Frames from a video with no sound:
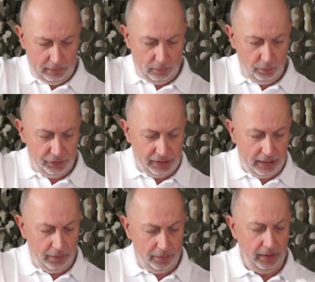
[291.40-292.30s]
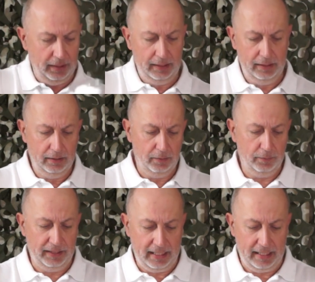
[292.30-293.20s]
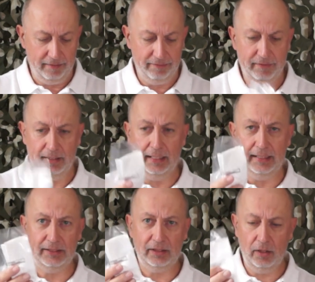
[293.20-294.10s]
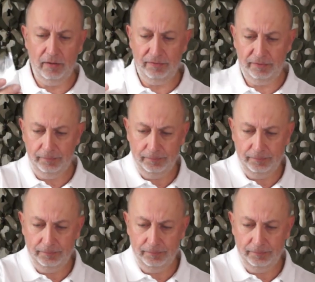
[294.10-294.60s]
Also, we have a lens cloth.